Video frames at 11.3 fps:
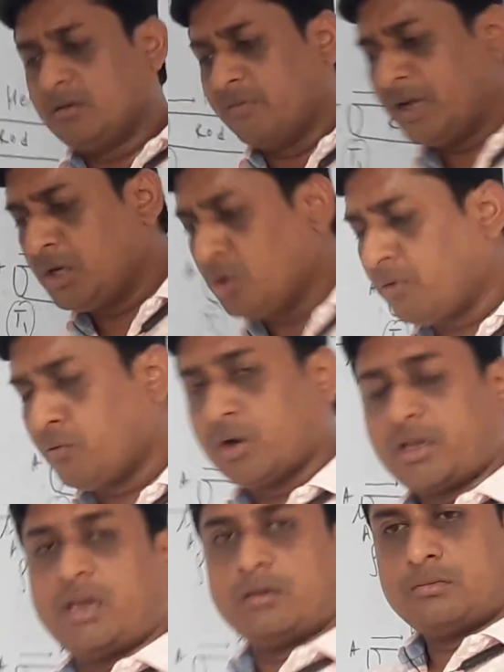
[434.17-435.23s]
When you are
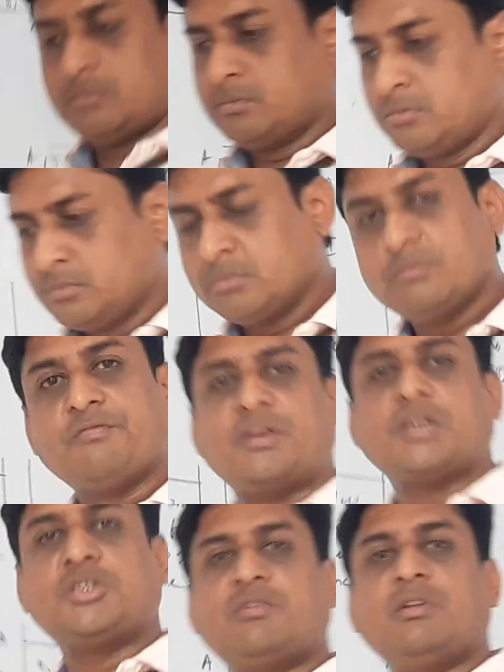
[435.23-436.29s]
walking,
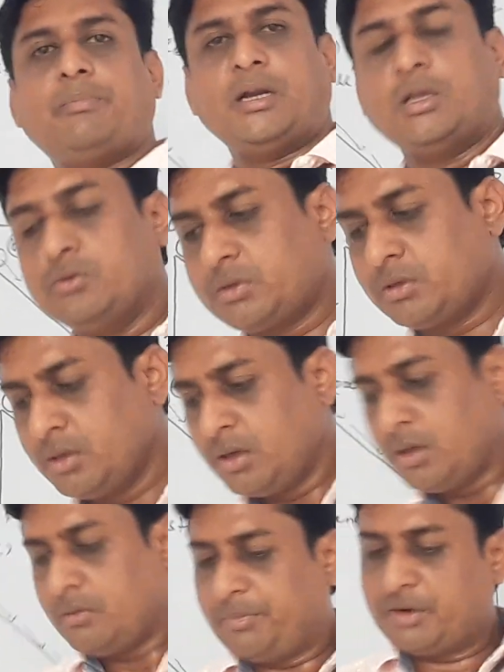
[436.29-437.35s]
friction will produce
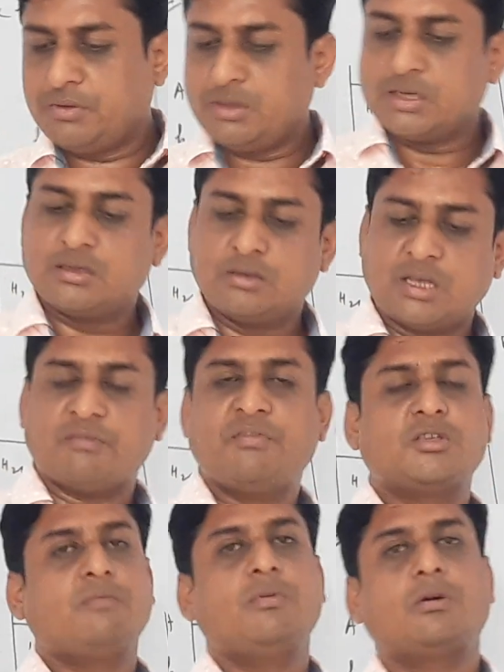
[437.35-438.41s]
between the
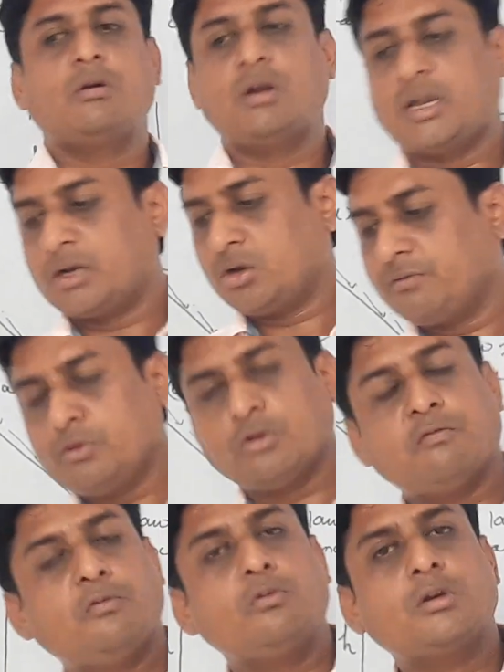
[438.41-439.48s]
surface of the contact of your
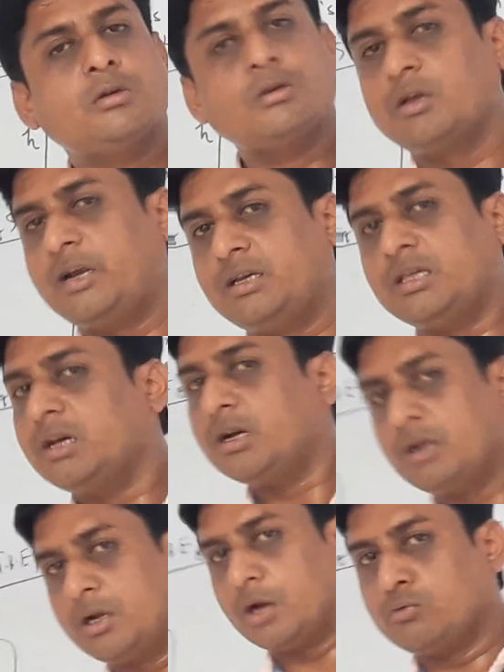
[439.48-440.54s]
foot and the
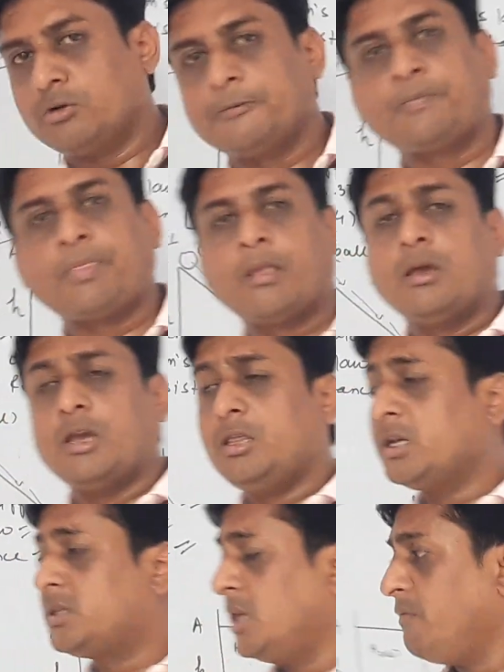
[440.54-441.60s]
ground. In
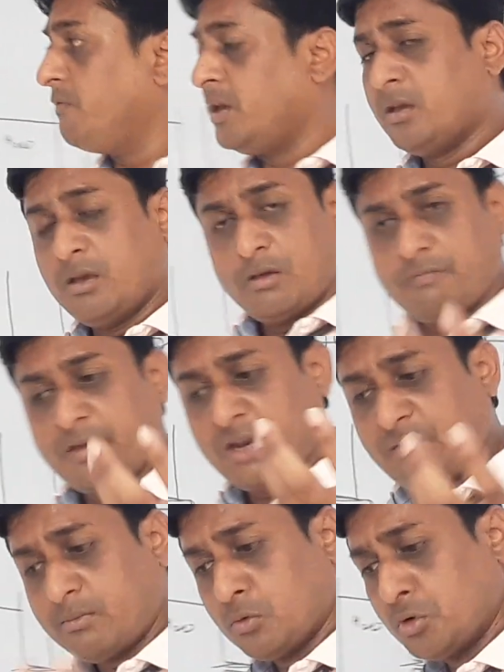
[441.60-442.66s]
the same way,
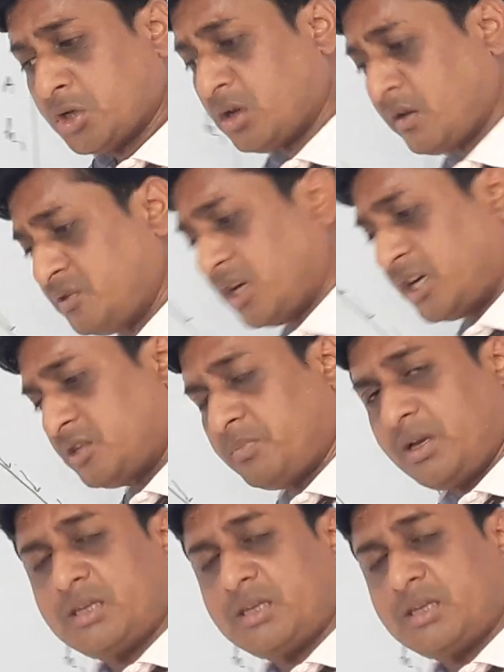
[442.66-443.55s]
whenever motion of charge